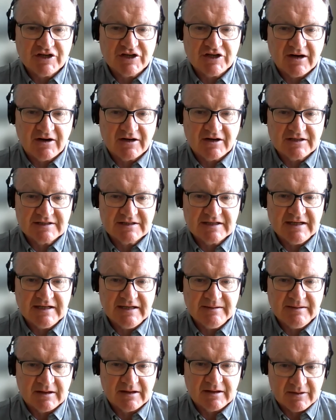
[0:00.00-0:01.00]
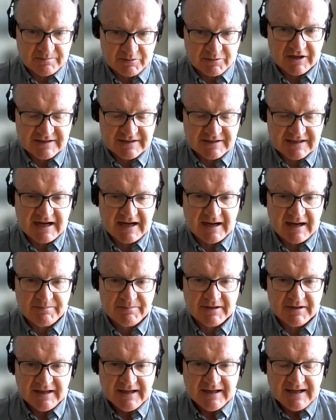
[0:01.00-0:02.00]
guarantee or price cap,
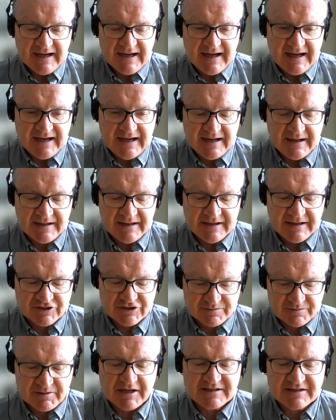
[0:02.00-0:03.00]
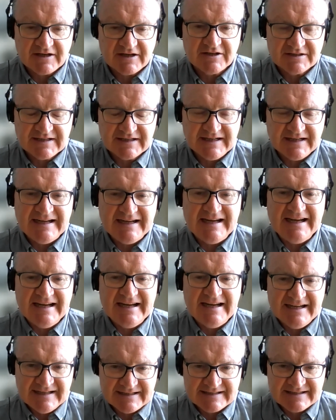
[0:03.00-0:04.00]
an energy price guarantee,
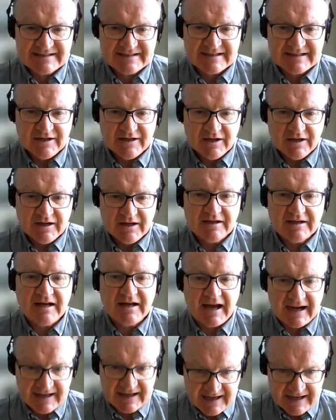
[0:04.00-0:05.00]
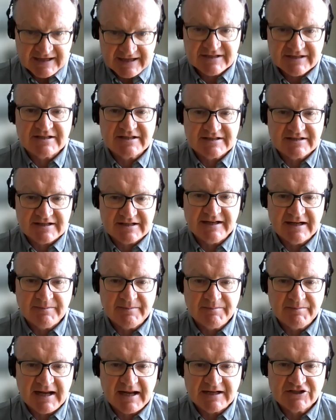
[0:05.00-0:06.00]
is akin to signing a
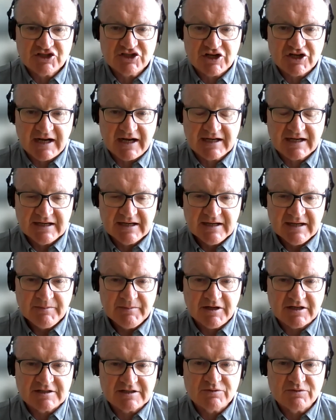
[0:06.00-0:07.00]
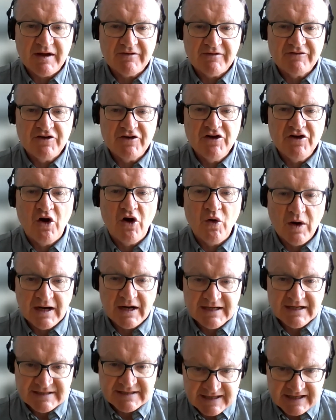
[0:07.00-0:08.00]
blank check, because we have no
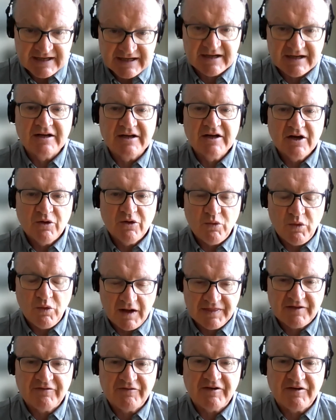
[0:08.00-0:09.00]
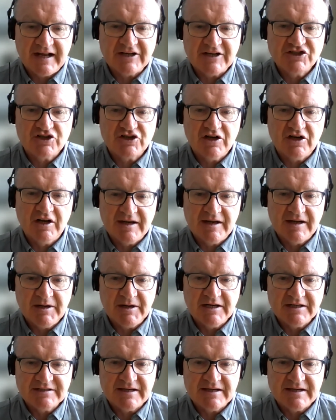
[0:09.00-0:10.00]
idea what the financial
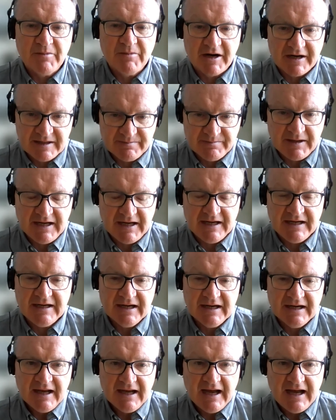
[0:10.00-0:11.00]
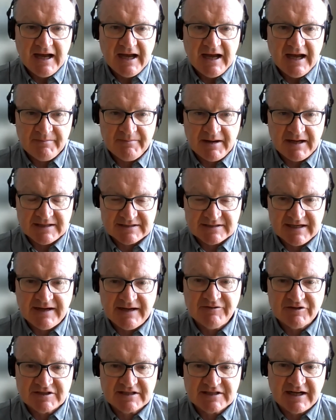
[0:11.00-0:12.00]
liability might be. As
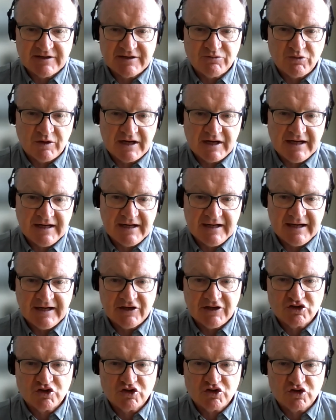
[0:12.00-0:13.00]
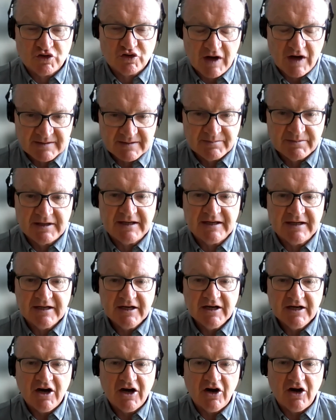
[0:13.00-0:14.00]
David said, we're in an incredibly
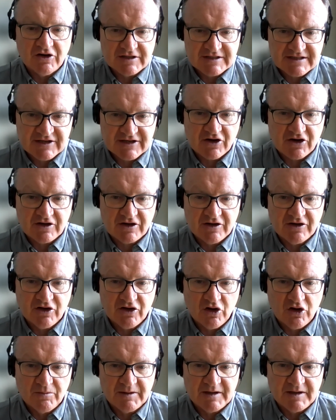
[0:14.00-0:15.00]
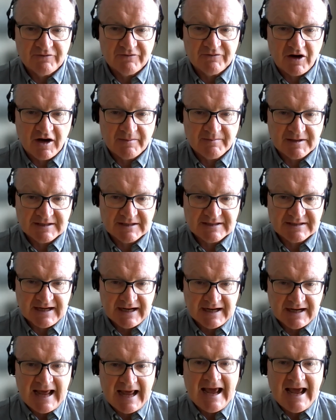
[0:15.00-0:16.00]
uncertain global environment,
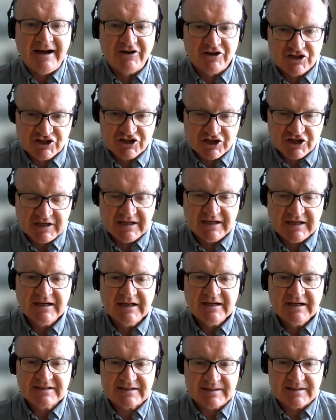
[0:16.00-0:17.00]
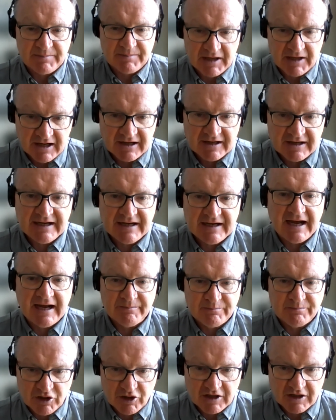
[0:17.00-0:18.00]
and energy supply and
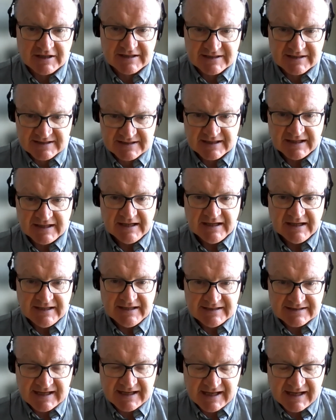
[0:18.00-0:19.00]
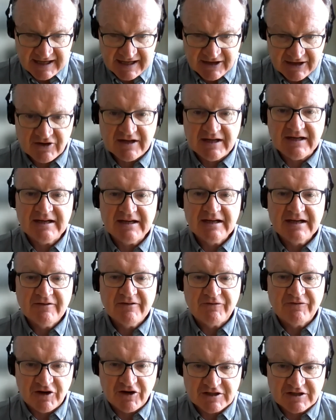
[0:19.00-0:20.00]
price is clearly
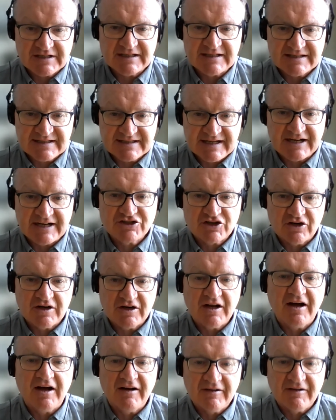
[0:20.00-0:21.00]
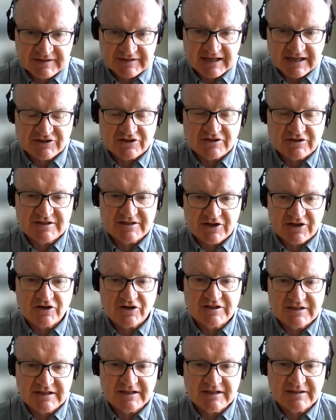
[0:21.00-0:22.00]
front and central of that
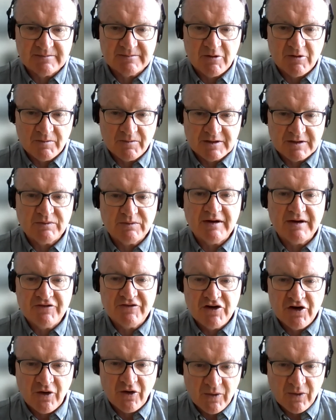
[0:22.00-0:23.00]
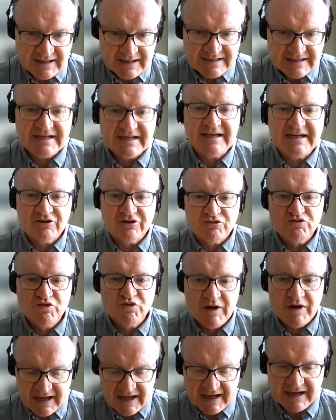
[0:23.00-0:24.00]
uncertainty at the moment. We have no idea
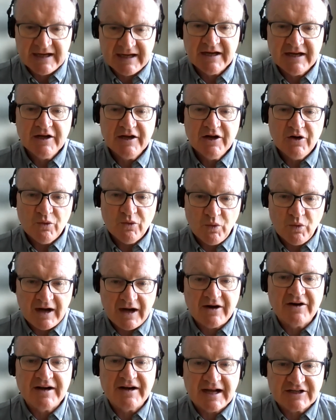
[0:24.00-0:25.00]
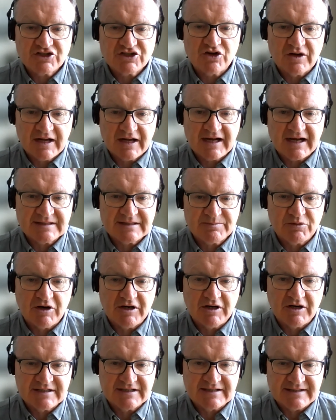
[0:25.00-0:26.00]
really where natural gas
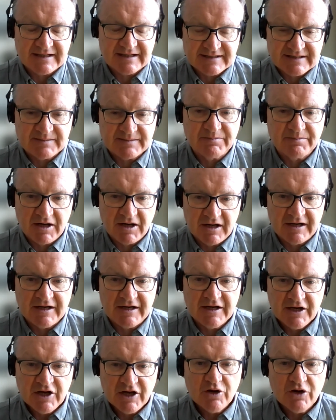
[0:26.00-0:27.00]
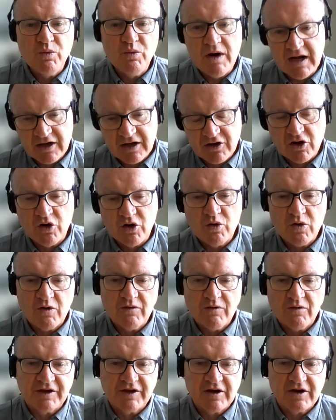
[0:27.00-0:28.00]
prices and supply will go
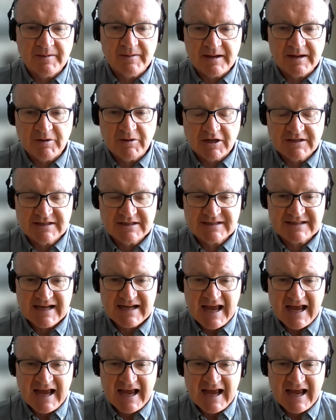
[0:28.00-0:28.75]
over the coming months.